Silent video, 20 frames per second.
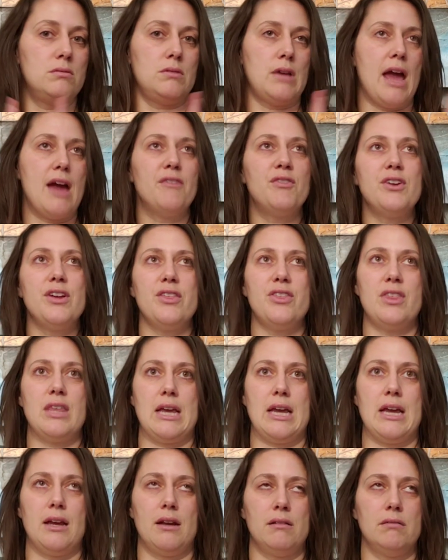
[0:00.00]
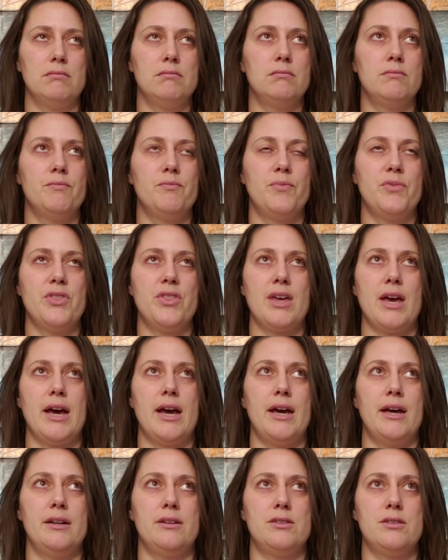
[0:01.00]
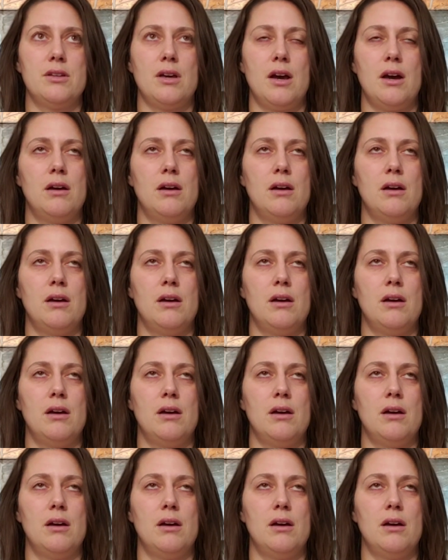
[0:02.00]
everything that